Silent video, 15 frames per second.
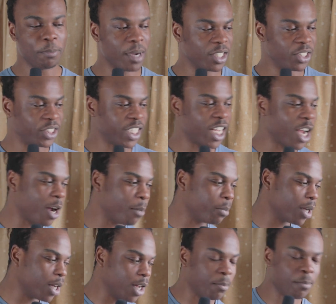my
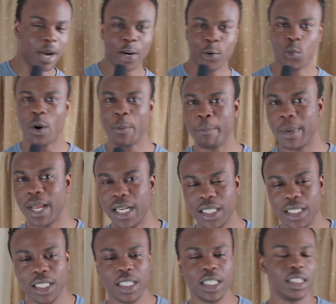setup, my
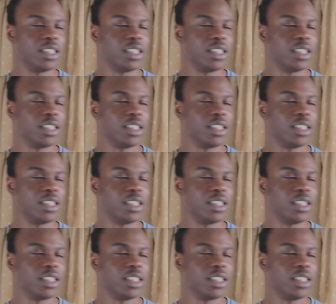equipment,